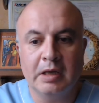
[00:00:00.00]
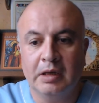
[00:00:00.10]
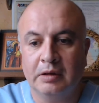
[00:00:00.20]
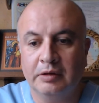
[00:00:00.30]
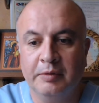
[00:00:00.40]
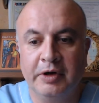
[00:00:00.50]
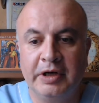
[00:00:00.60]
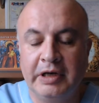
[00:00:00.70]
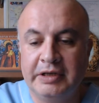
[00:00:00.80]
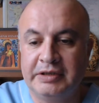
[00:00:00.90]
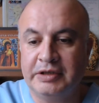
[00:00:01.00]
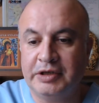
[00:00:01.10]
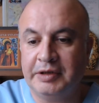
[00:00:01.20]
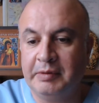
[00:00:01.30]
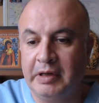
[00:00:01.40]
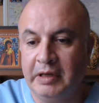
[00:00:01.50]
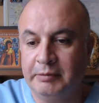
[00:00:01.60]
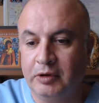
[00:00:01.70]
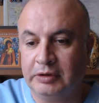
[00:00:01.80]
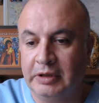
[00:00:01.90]
Good morning, ladies and gentlemen. I'm
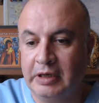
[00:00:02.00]
Dr.